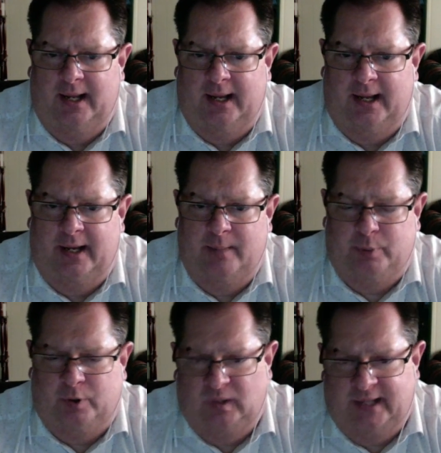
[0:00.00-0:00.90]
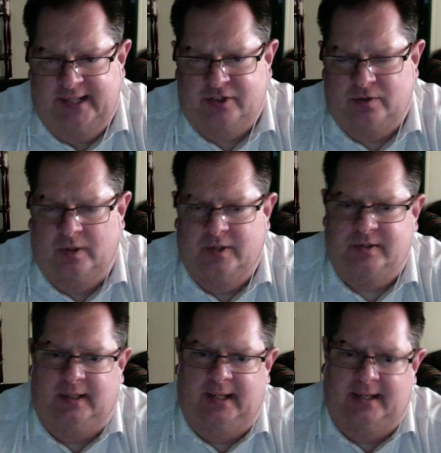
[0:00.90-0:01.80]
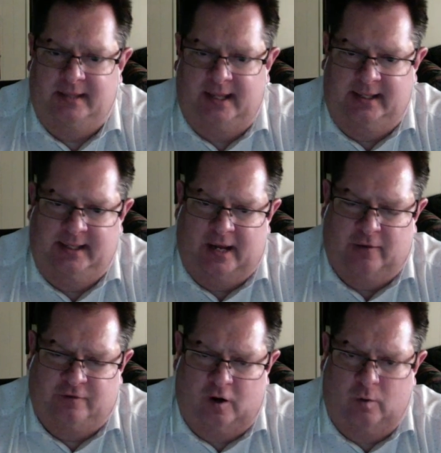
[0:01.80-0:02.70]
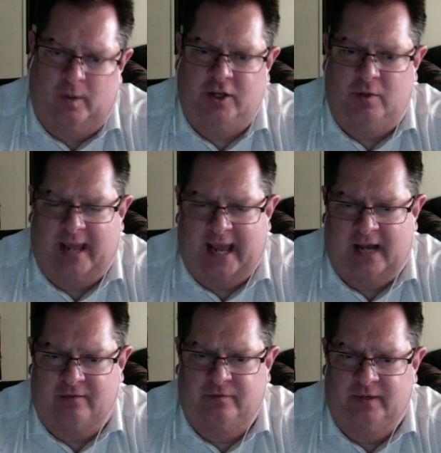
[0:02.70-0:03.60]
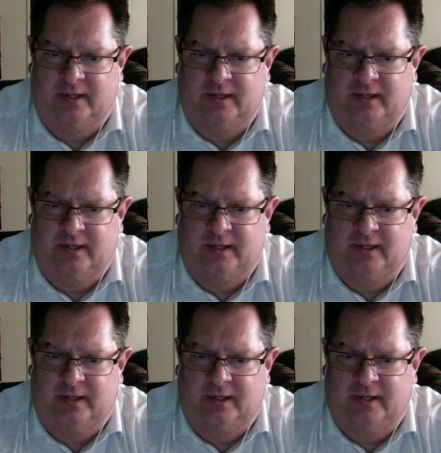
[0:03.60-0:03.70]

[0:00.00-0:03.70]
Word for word: uh, per light source and, and how far away you have